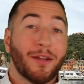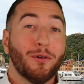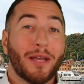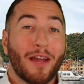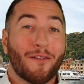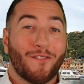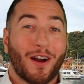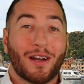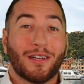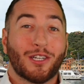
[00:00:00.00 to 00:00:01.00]
and you can't
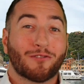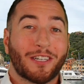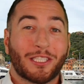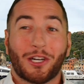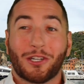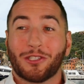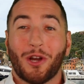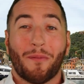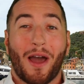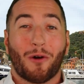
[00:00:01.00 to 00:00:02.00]
find it in your research
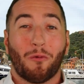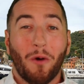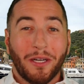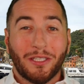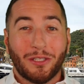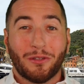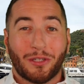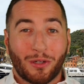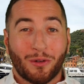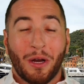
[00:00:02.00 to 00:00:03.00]
no matter what you
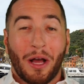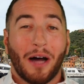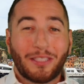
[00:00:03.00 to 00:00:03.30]
do